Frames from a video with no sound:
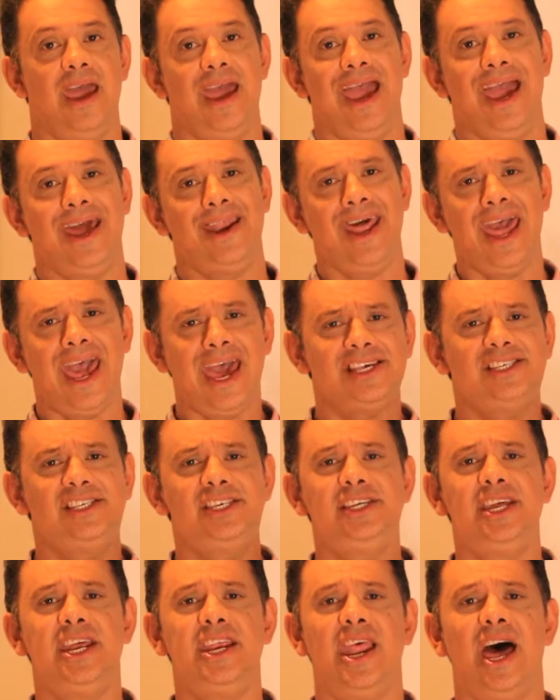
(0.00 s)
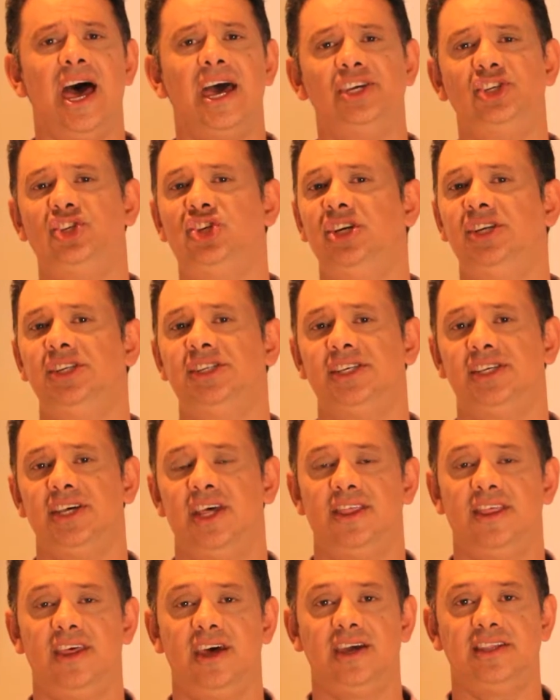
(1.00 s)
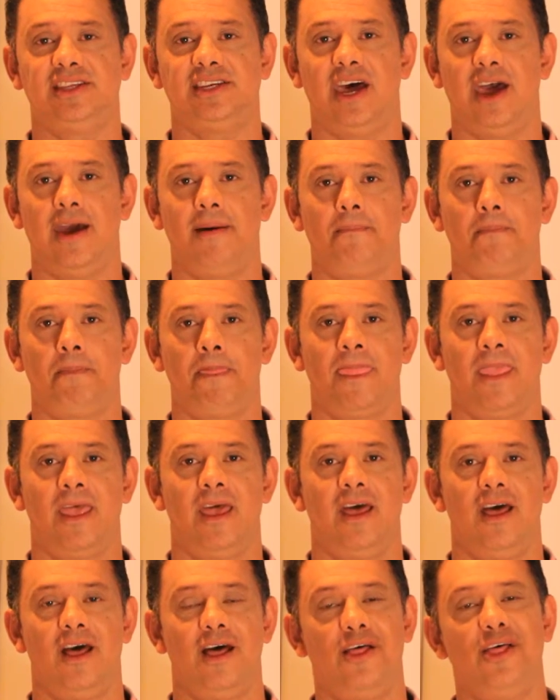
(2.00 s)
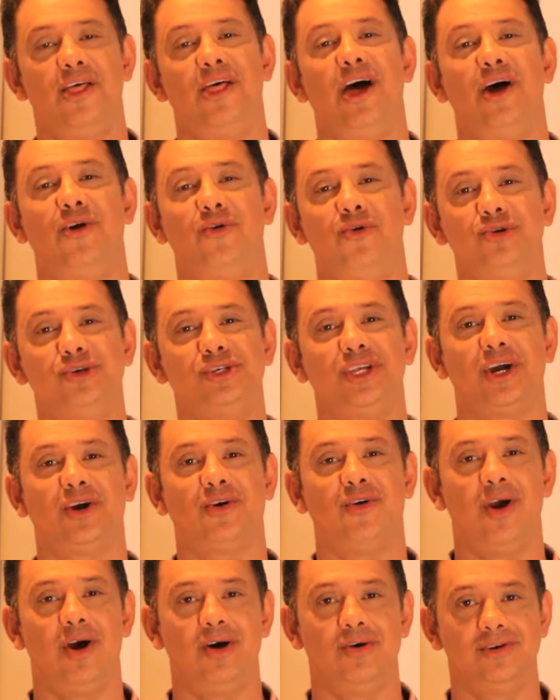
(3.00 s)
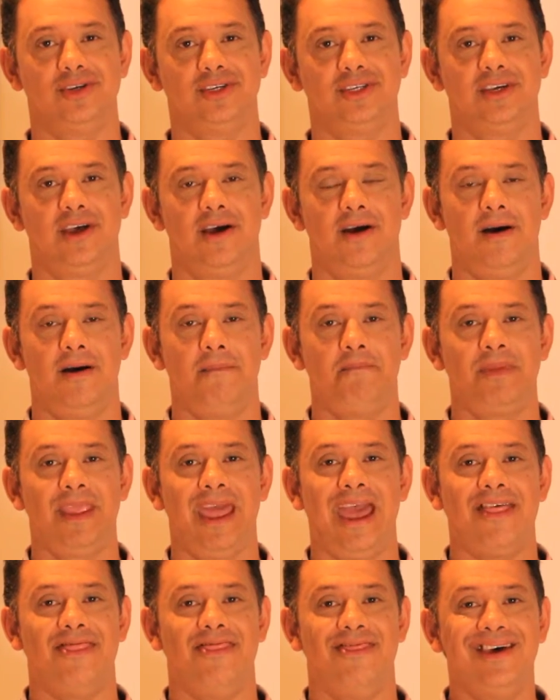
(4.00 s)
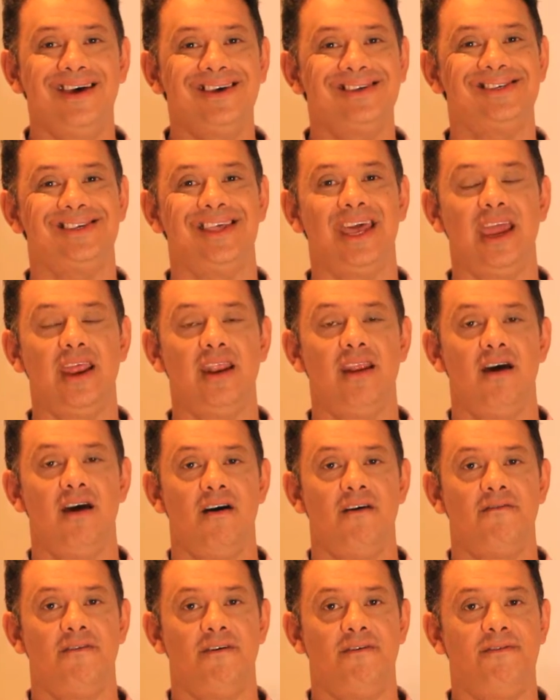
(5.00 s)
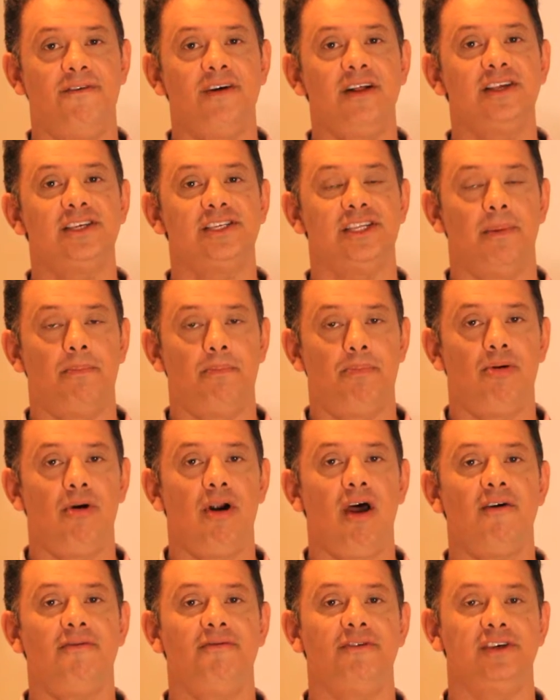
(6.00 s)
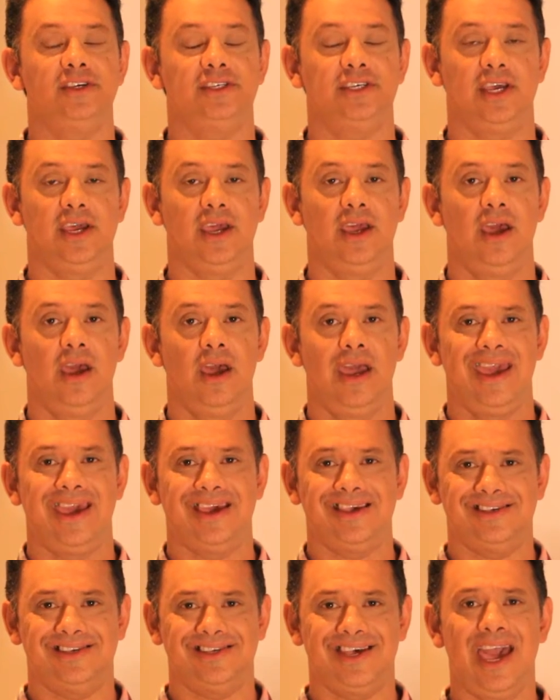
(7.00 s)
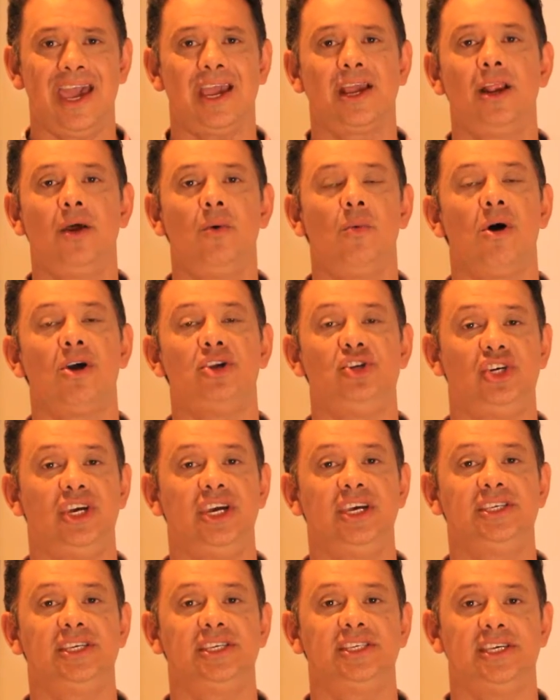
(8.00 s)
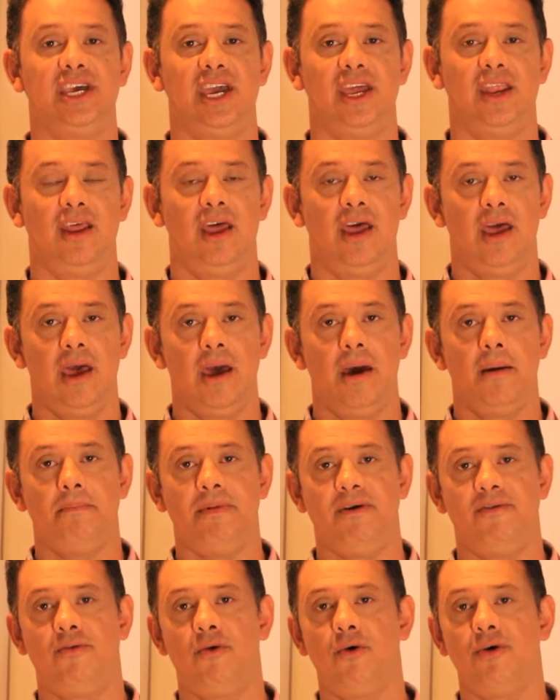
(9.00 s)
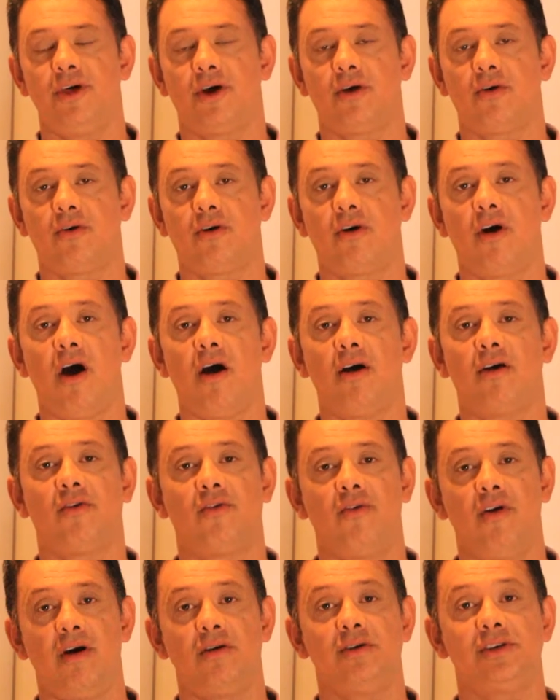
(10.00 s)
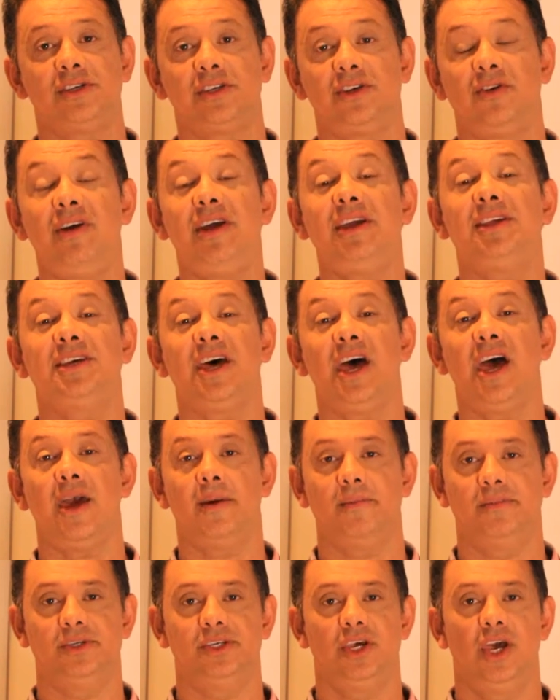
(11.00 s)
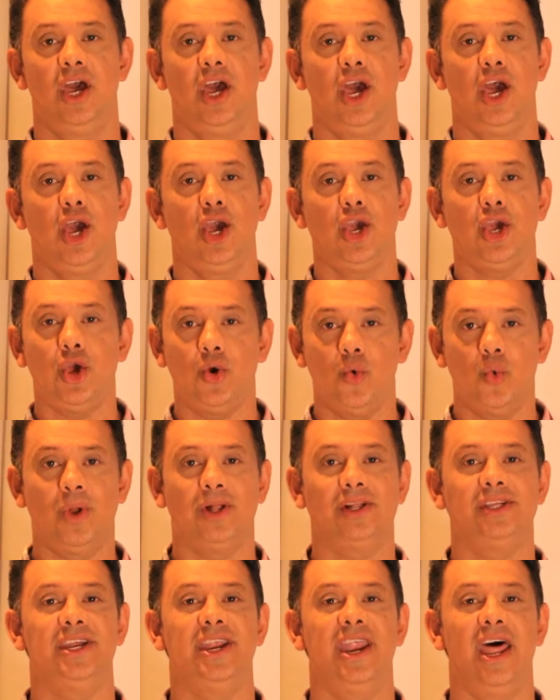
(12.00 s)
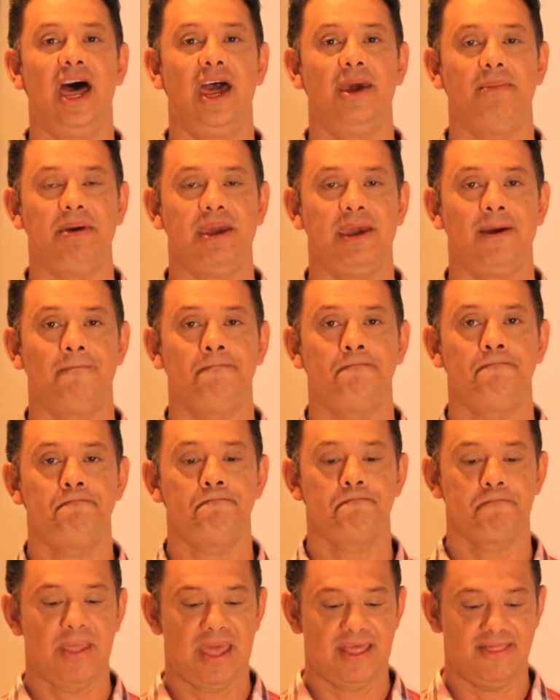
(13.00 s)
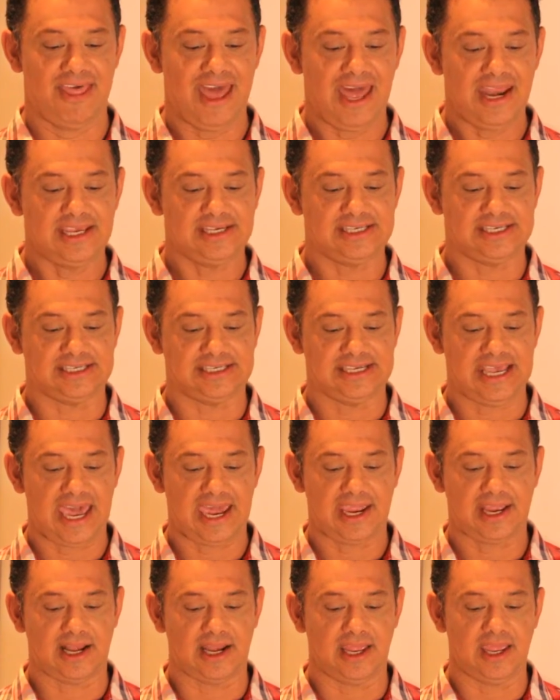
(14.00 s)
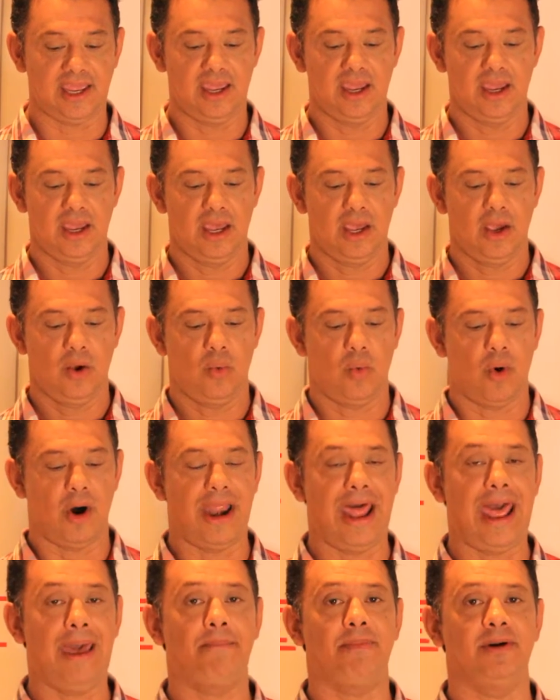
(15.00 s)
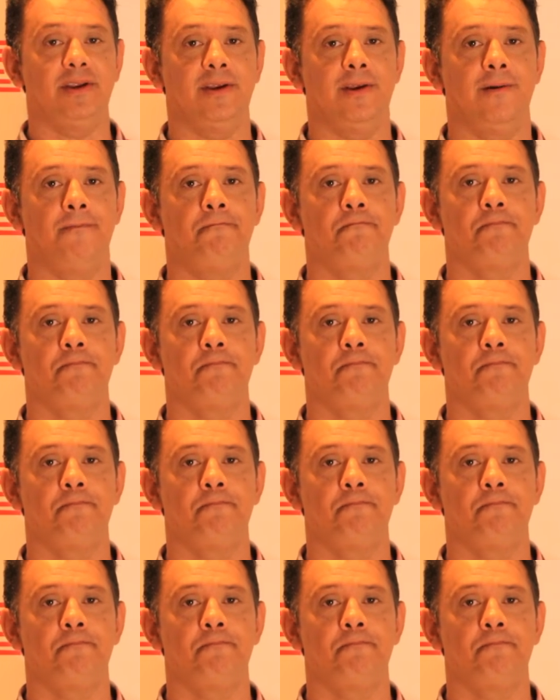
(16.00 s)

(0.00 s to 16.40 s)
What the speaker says: And as he denies Jesus a third time, a rooster crows. And this then fulfills the prophecy, exactly what Jesus said, "Before the cock crows three times, you will deny me." And that is exactly what happened.